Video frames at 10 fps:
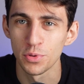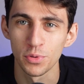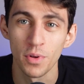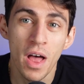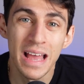
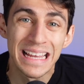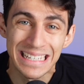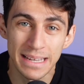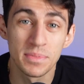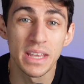tool
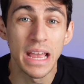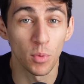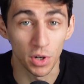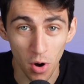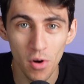tips
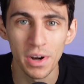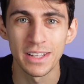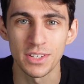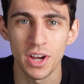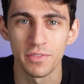regarding
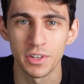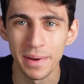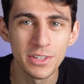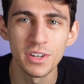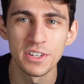Softr,
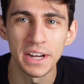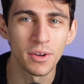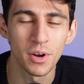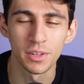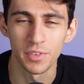make sure to check
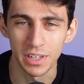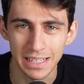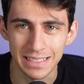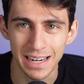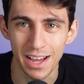out all of our
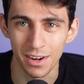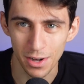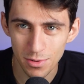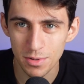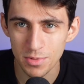content on our
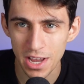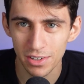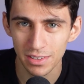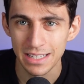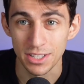YouTube
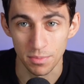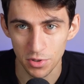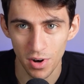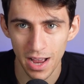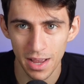channel,
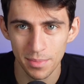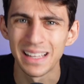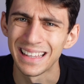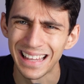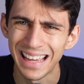subscribe,
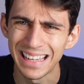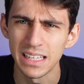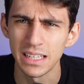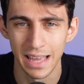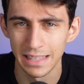
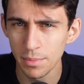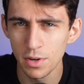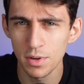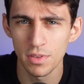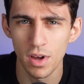like, and let me know
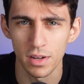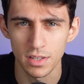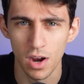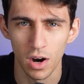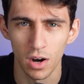what your thoughts
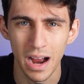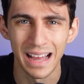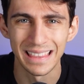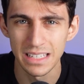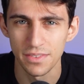are
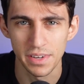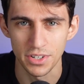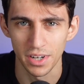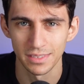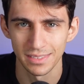on this
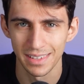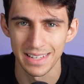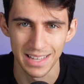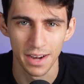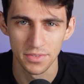feature
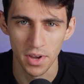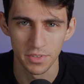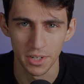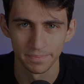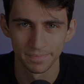inside of
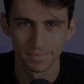Softr.